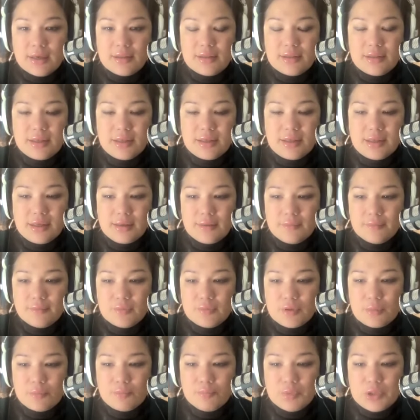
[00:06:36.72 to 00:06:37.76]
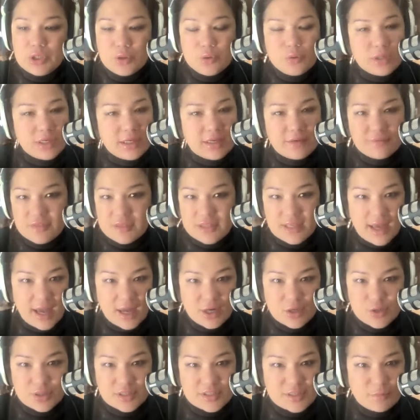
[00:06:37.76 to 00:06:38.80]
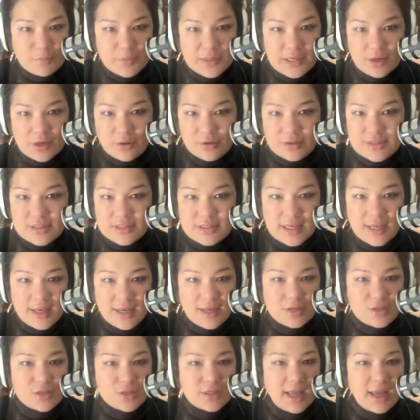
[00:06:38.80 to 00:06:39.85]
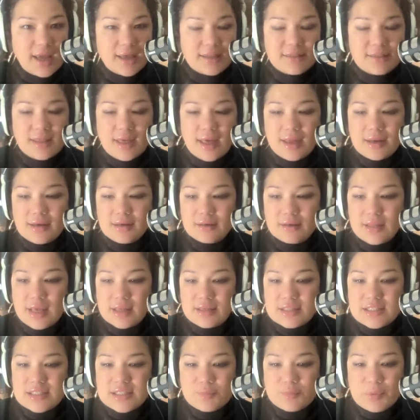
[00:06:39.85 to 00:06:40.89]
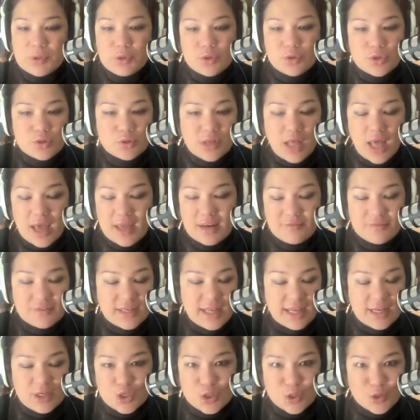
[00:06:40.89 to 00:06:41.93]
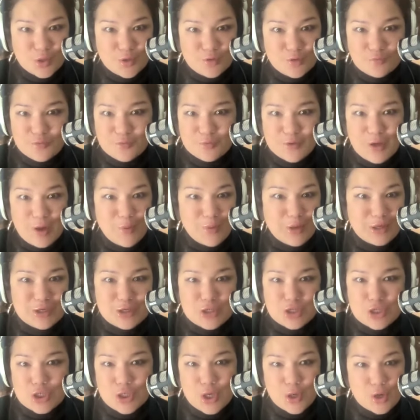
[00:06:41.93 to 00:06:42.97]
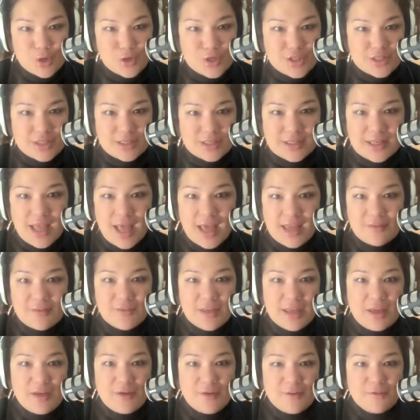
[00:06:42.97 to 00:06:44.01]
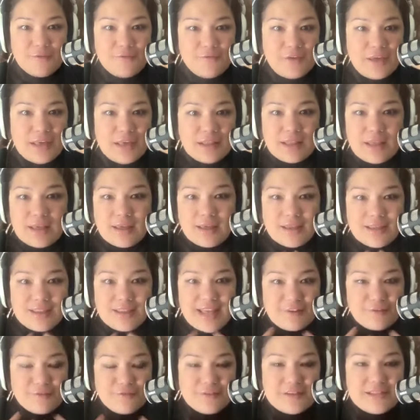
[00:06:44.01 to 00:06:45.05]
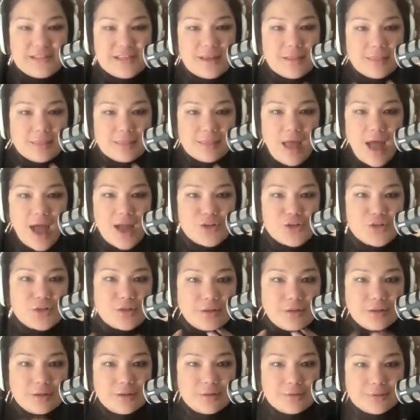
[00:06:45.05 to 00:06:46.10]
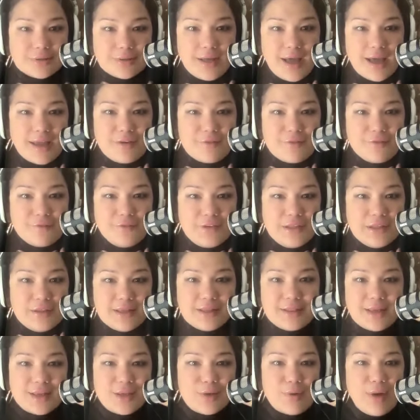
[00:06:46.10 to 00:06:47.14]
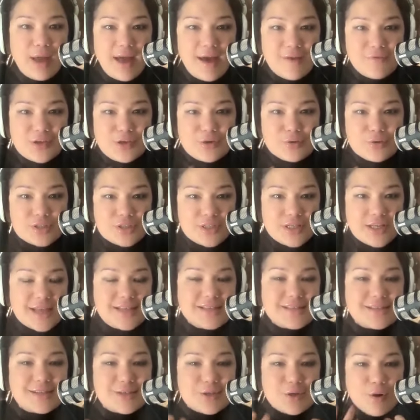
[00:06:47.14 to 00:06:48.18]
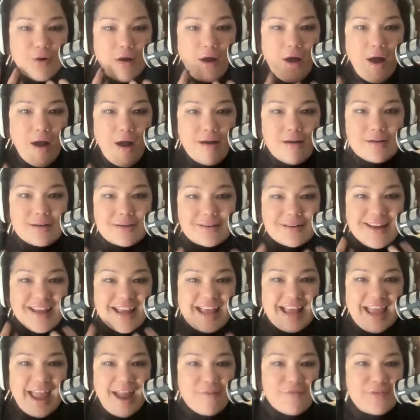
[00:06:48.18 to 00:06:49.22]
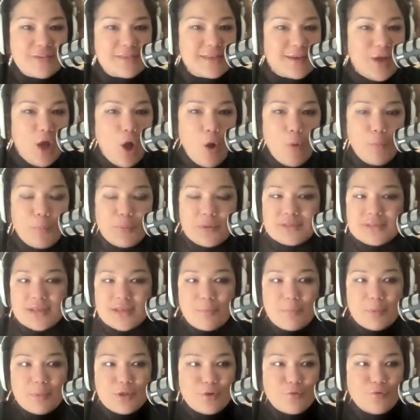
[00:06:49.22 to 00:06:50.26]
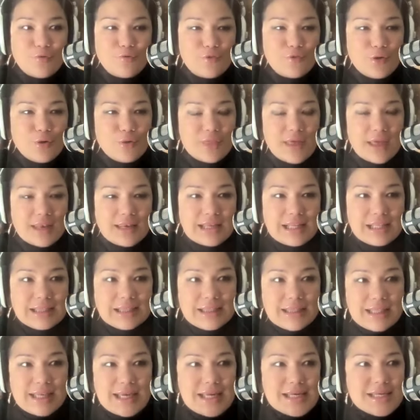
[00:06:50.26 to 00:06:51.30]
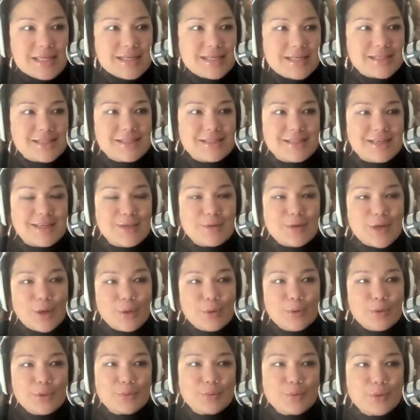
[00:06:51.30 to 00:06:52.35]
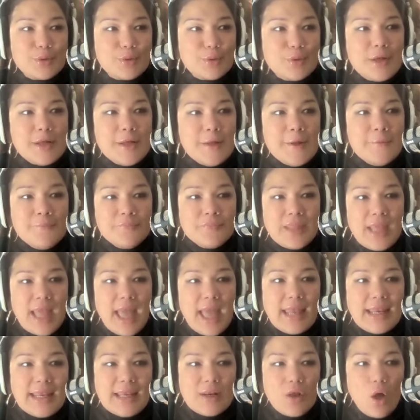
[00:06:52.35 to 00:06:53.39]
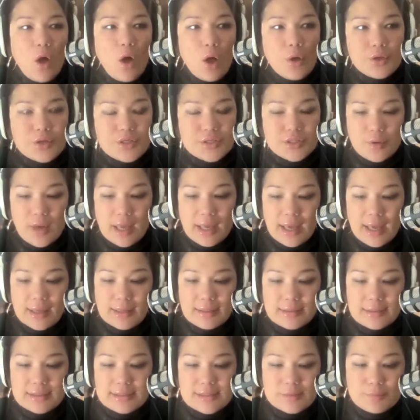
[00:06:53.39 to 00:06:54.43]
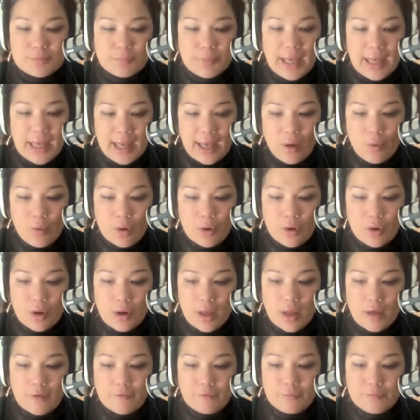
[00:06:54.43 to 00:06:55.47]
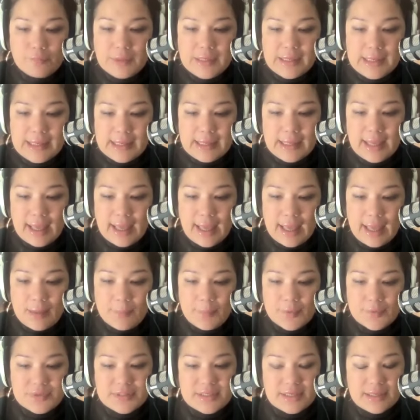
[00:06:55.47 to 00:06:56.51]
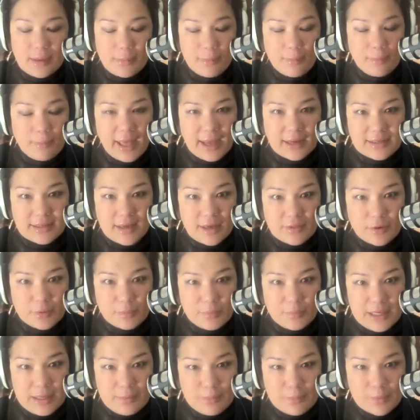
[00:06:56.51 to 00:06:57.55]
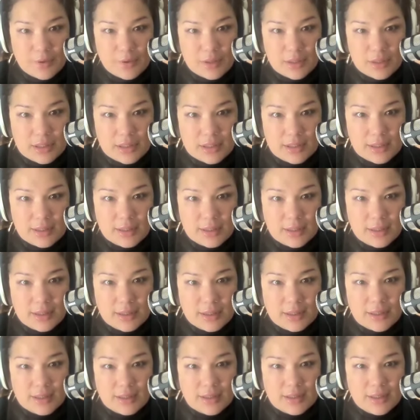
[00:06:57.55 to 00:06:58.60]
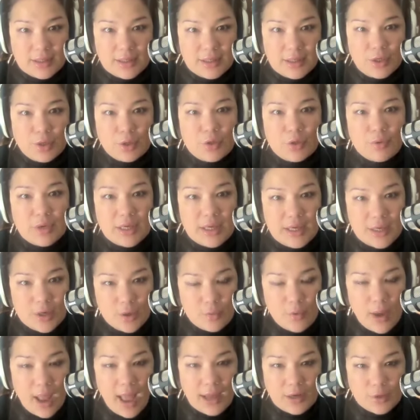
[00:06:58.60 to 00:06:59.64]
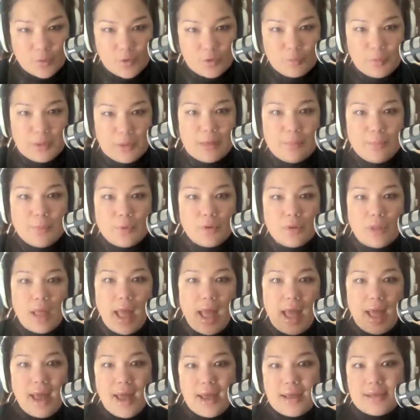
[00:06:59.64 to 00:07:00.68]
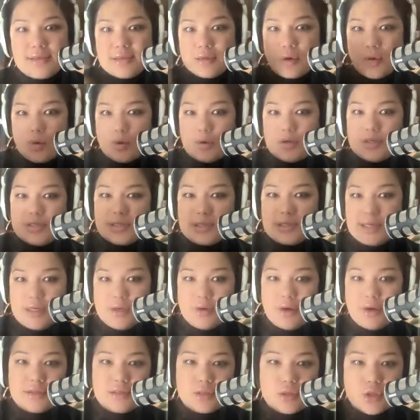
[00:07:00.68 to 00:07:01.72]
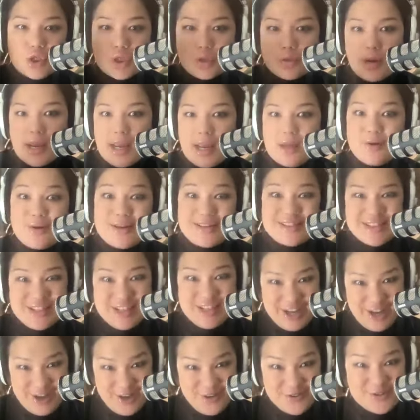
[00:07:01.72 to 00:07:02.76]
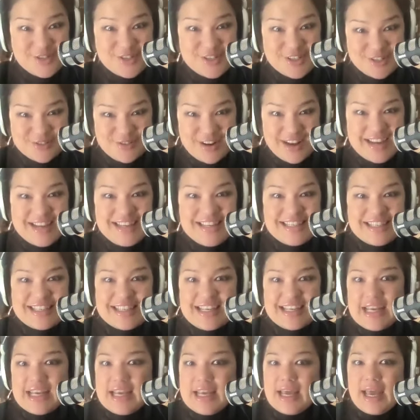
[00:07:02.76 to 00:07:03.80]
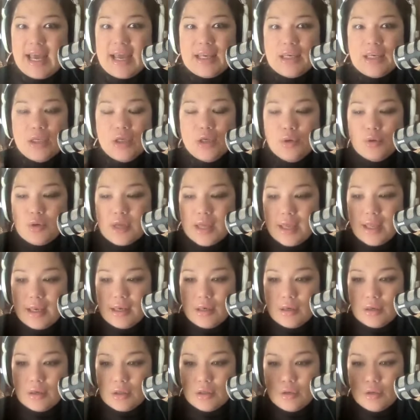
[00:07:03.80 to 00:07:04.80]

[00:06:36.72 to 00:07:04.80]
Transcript: the the beauty of theatrics of being on stage. It had that that spiritual kind of nature of going to church and kind of feeling that physiological kind of feeling that you have in your chest and your heart and everything opens up and you feel that cleanness that you go through and it also had this power of being able to impact other people. You know, you interact with people as a course leader, as a trainer, as a coach, right? And you mm-hmm. can,